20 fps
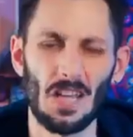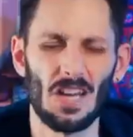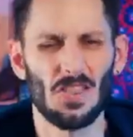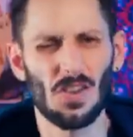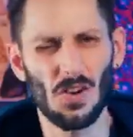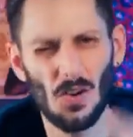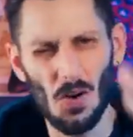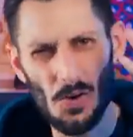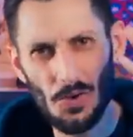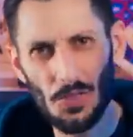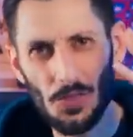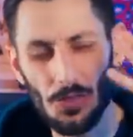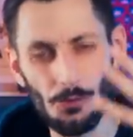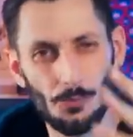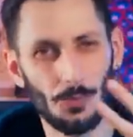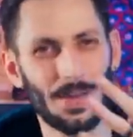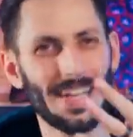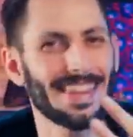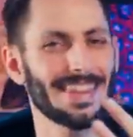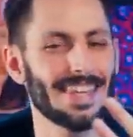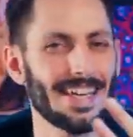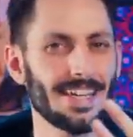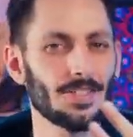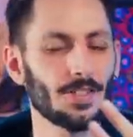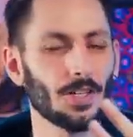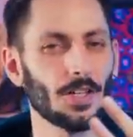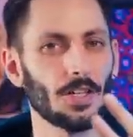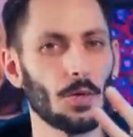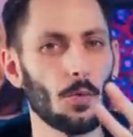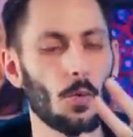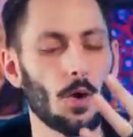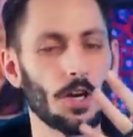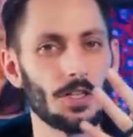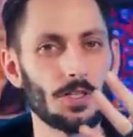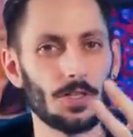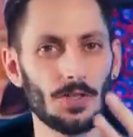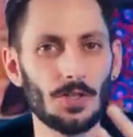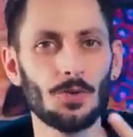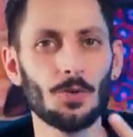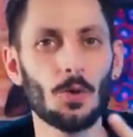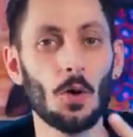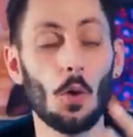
There are three things you're gonna wanna do